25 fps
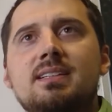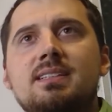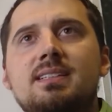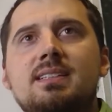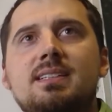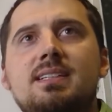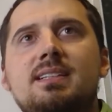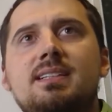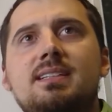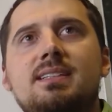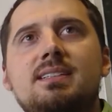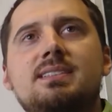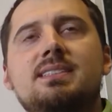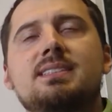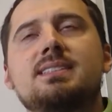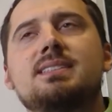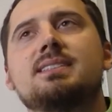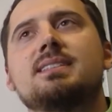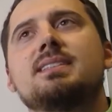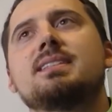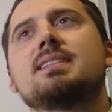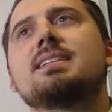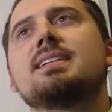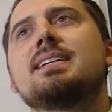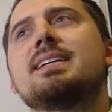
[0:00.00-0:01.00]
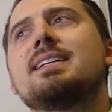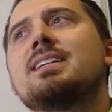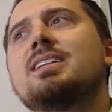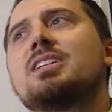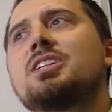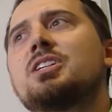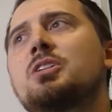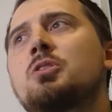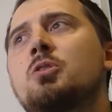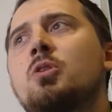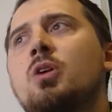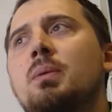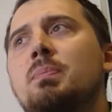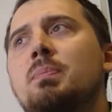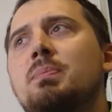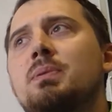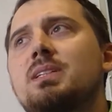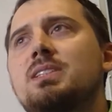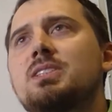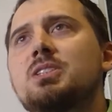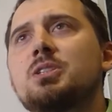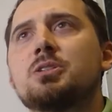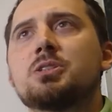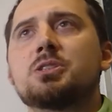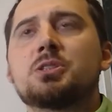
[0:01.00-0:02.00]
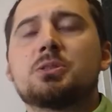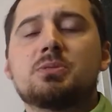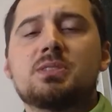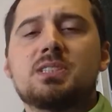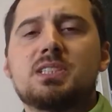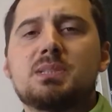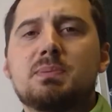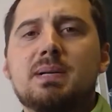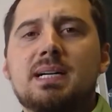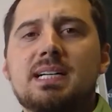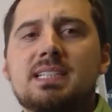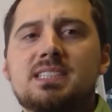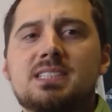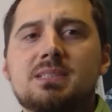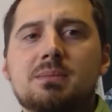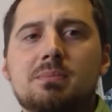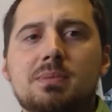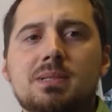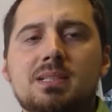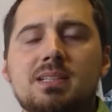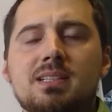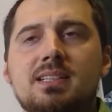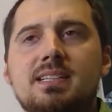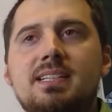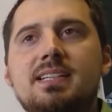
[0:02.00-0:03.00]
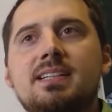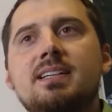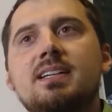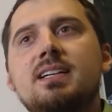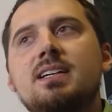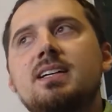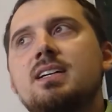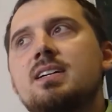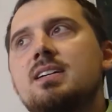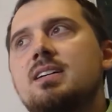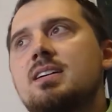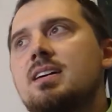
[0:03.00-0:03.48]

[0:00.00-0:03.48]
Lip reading: It's in their corporate social responsibility.